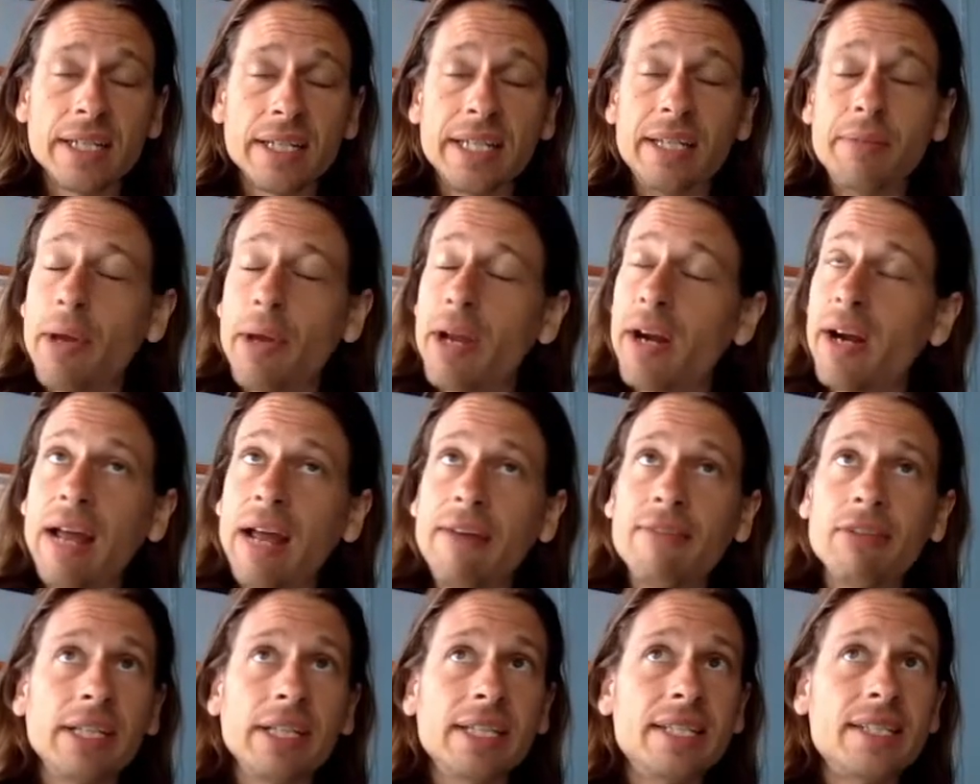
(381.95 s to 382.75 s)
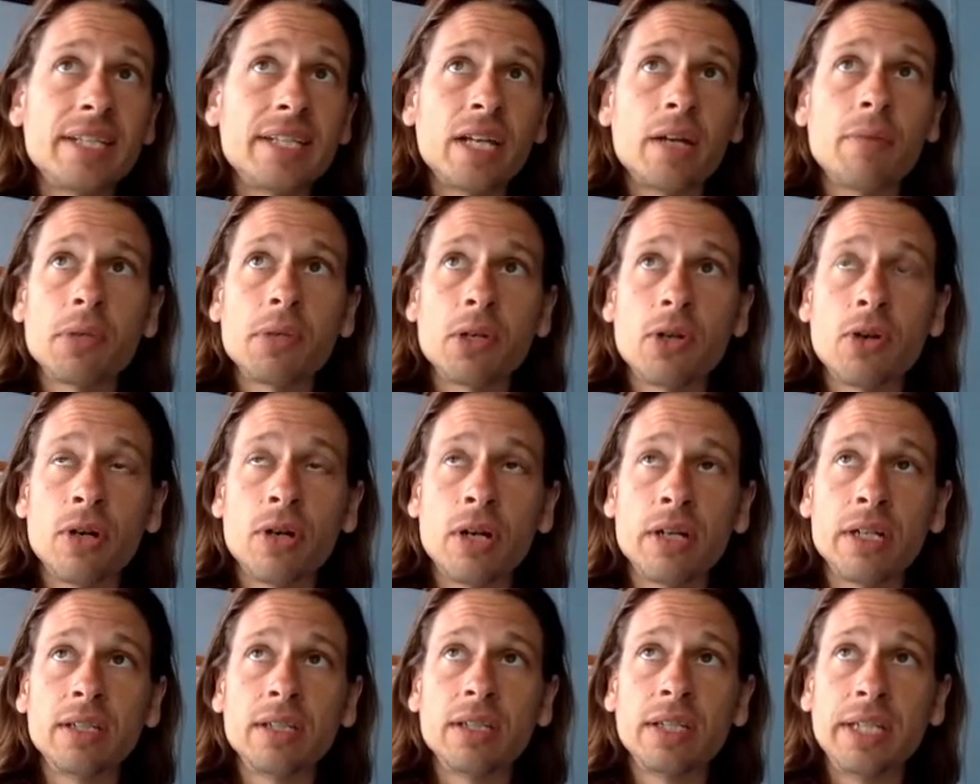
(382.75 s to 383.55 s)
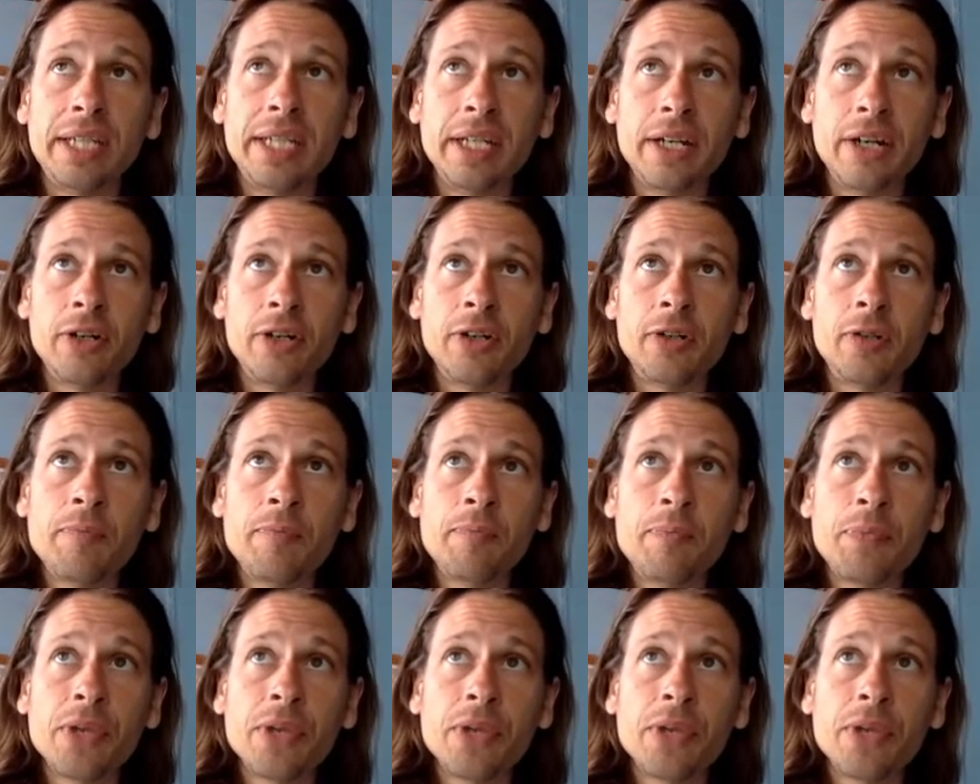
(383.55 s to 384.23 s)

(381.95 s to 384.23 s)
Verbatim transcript: He better have at least something going on in Leo